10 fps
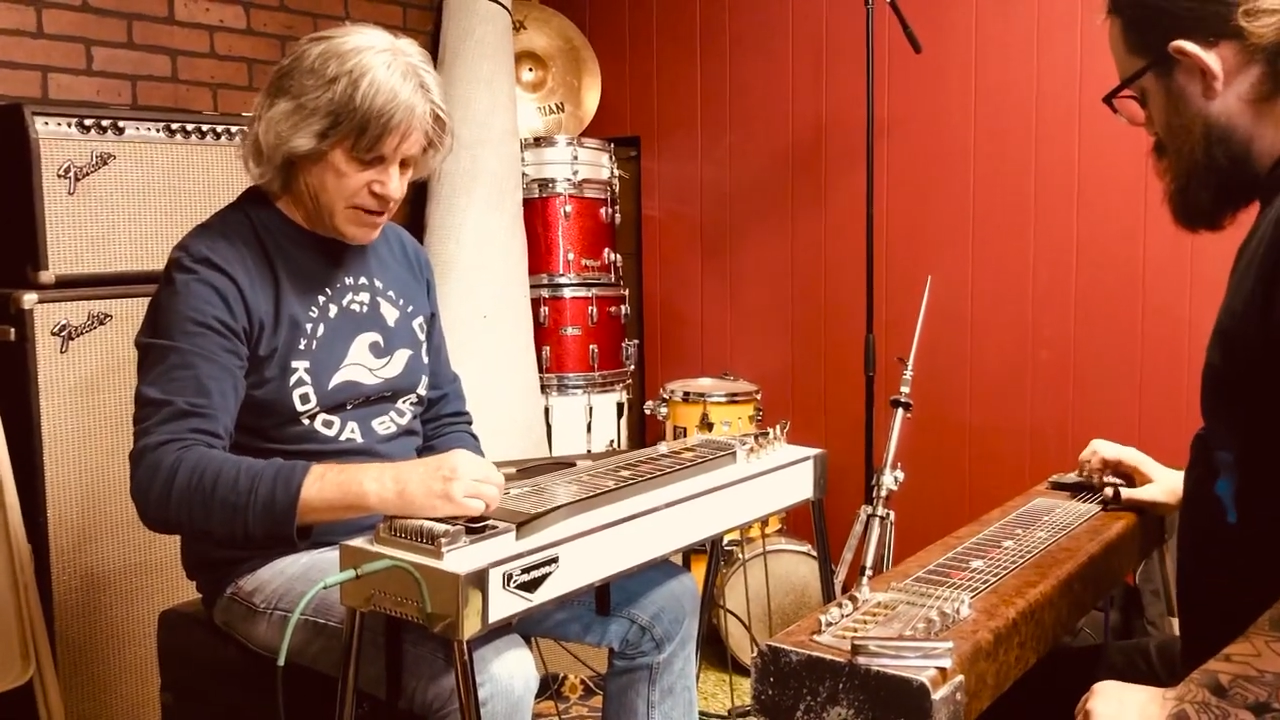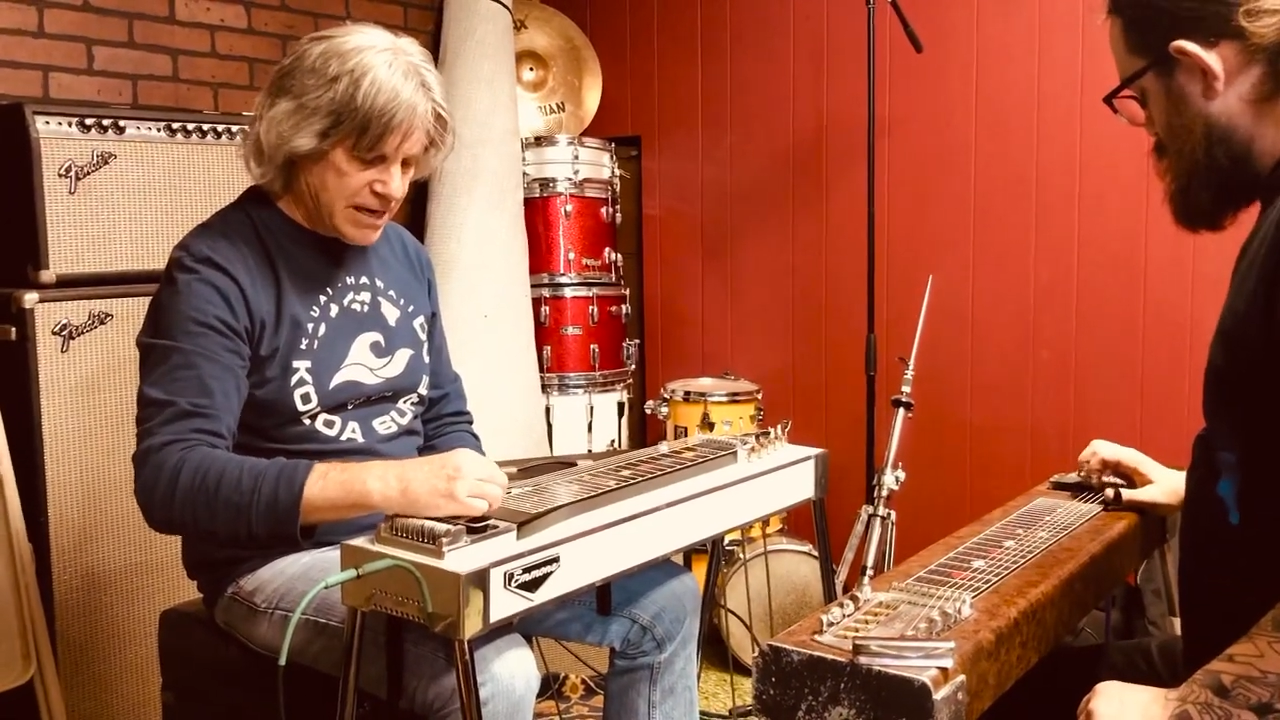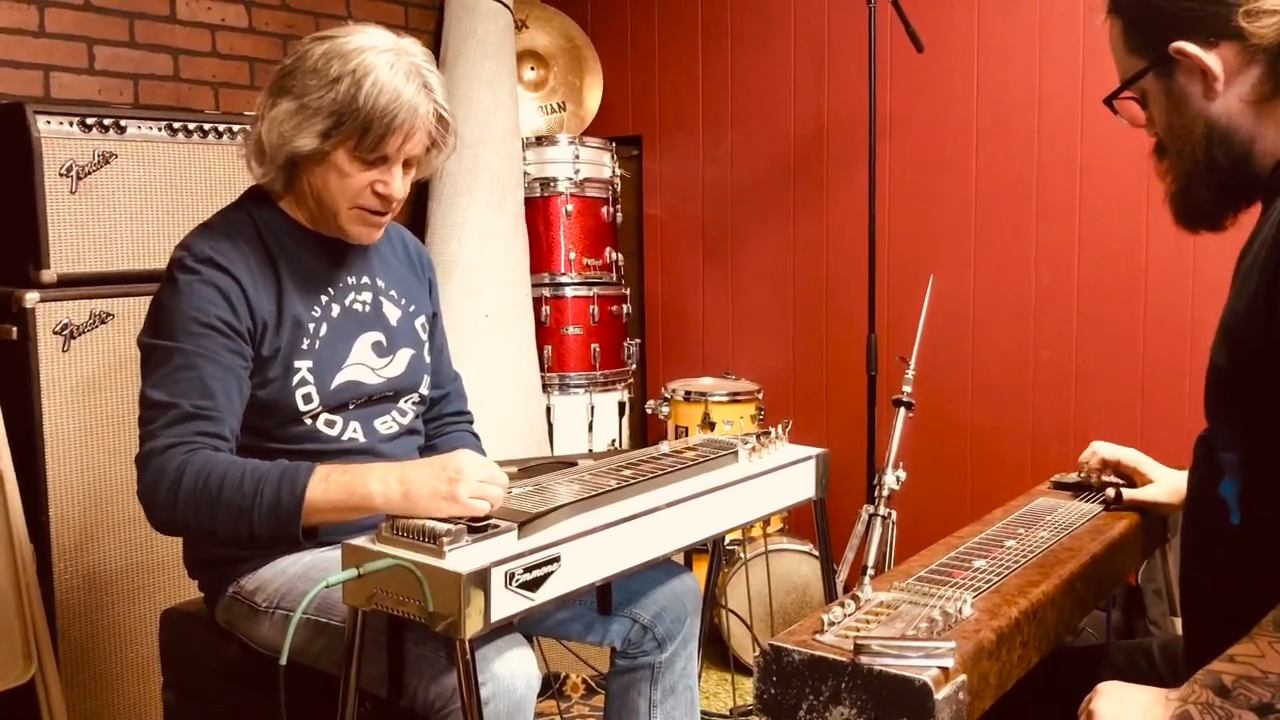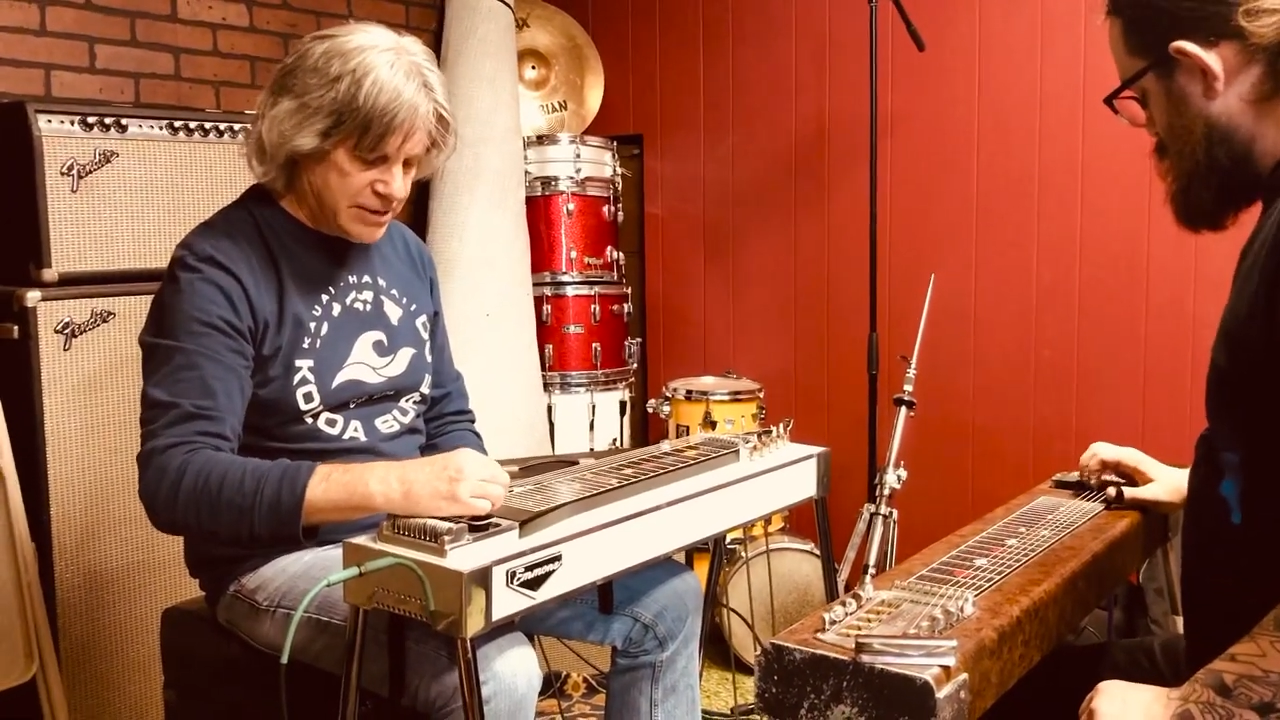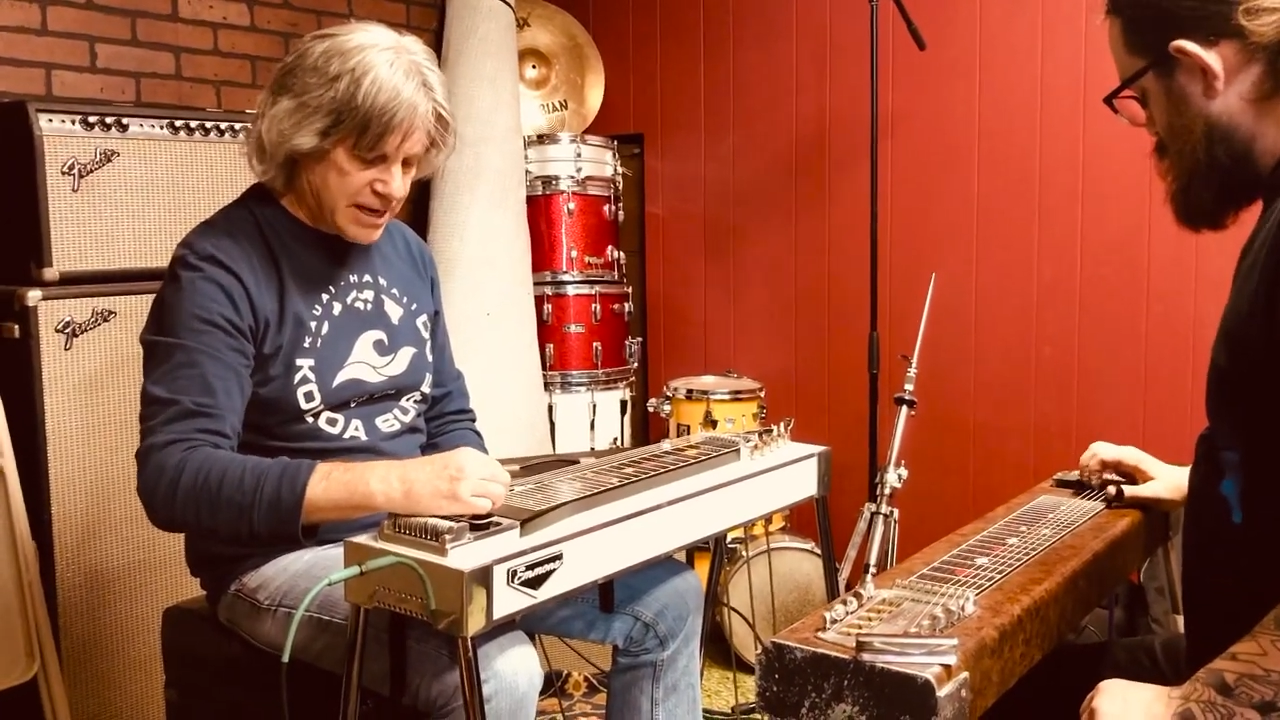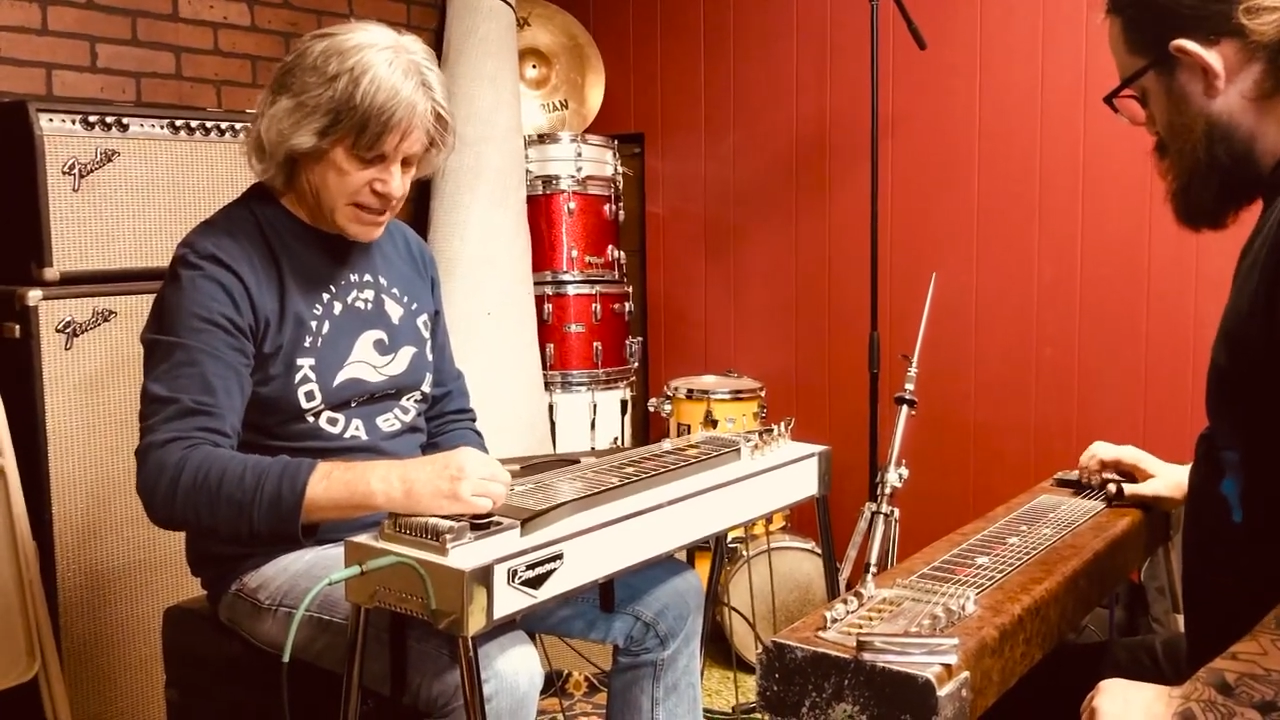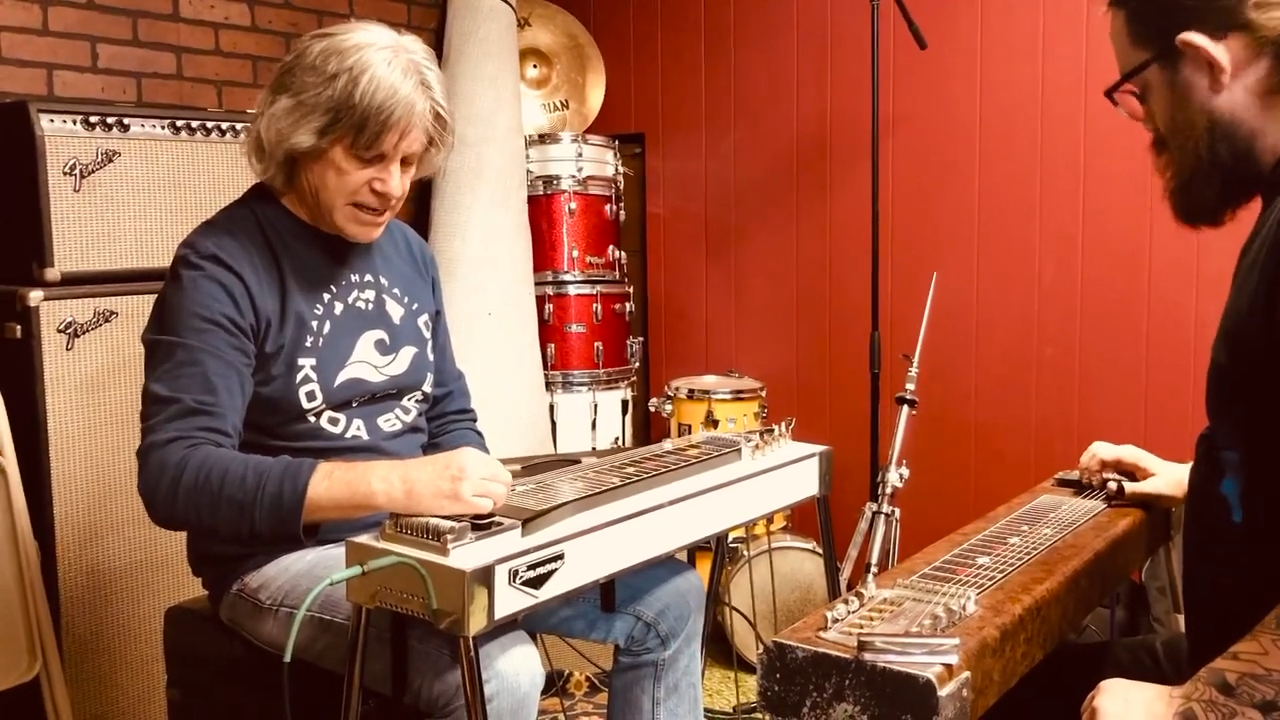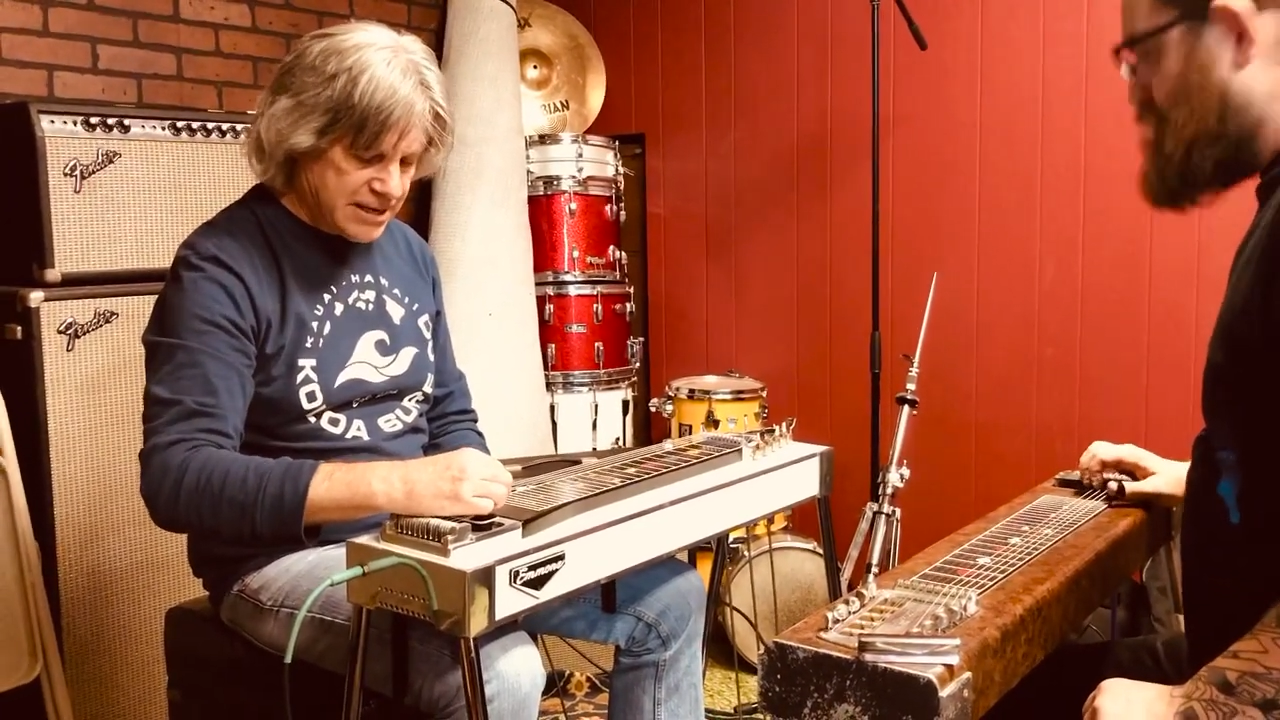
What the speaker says: get your technique